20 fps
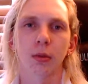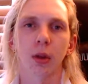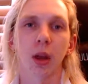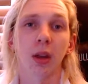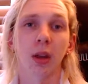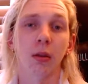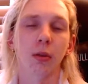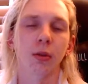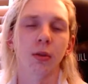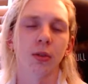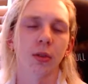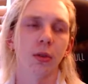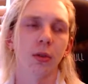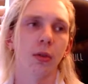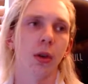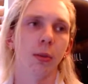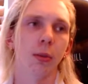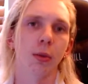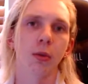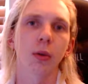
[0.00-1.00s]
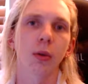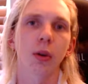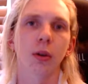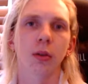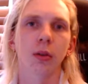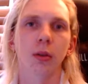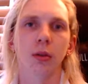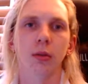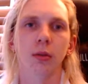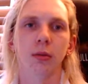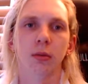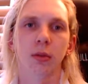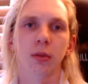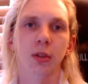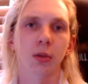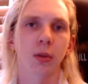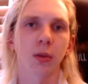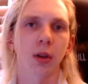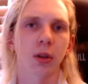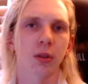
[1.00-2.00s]
and also number 1 on
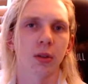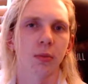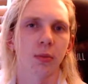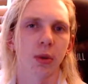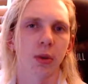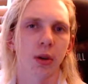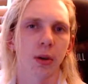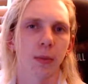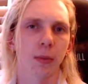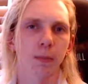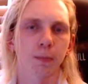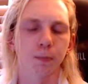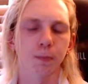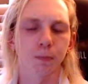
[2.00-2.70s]
Switch, but